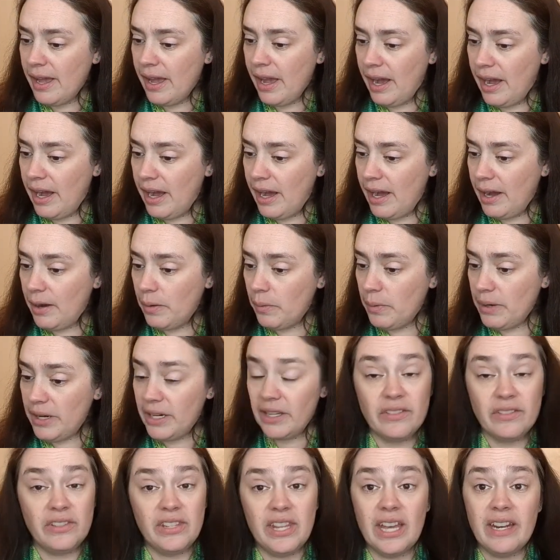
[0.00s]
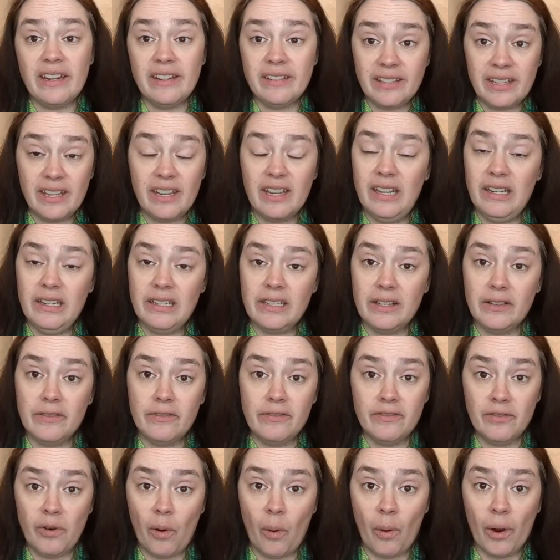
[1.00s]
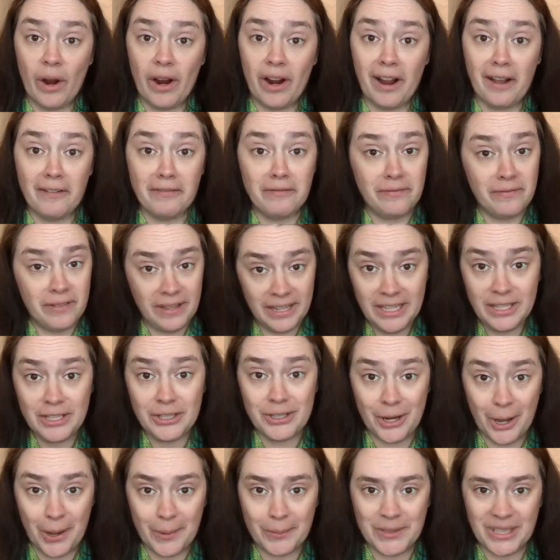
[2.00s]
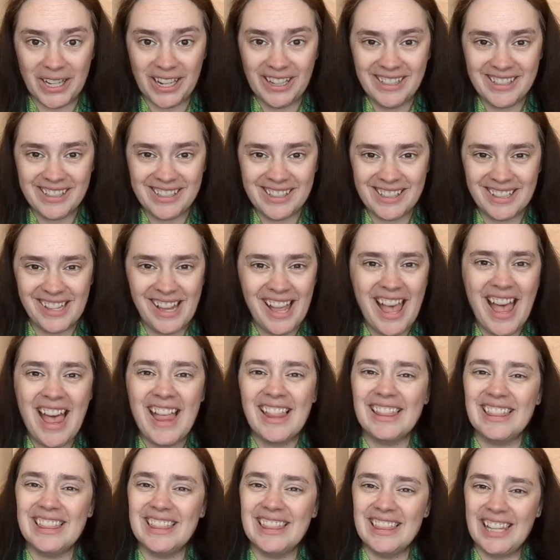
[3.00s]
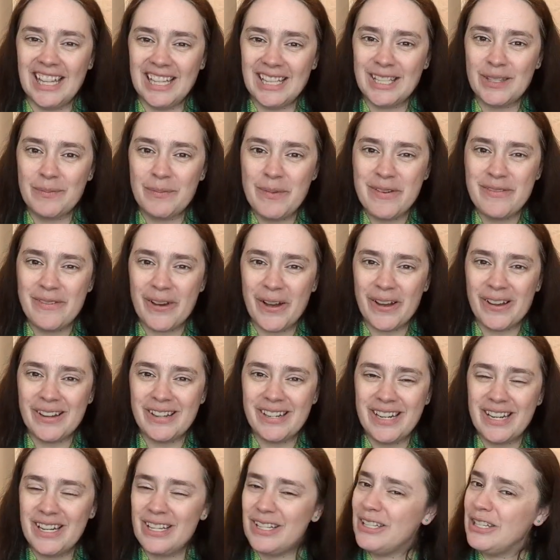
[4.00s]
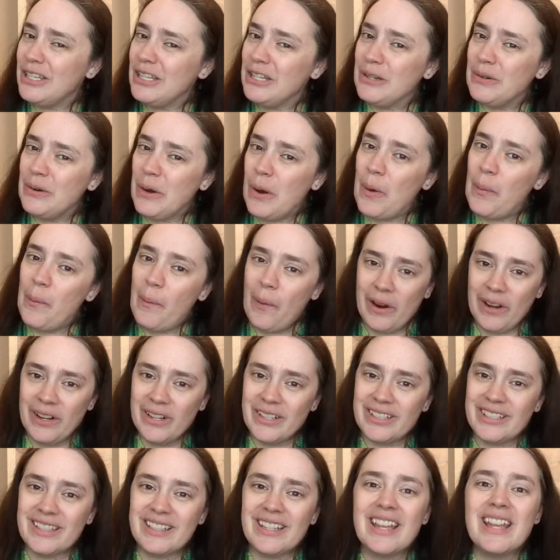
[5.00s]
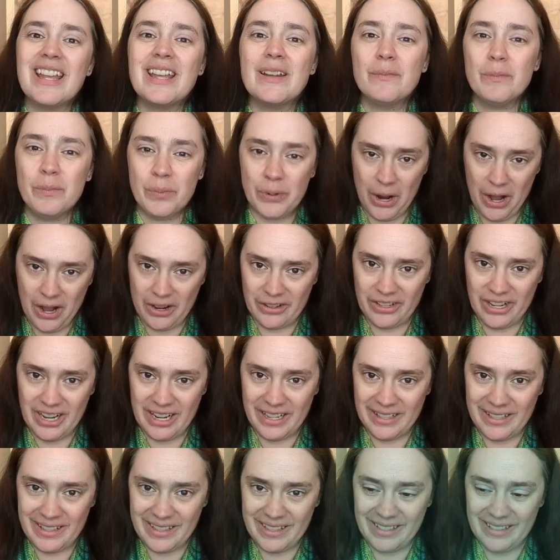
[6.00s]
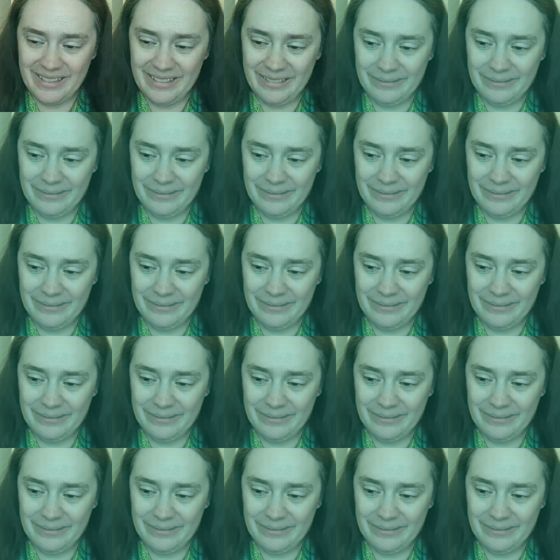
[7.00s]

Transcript: What That is it for finished objects. Let's move on to works in progress.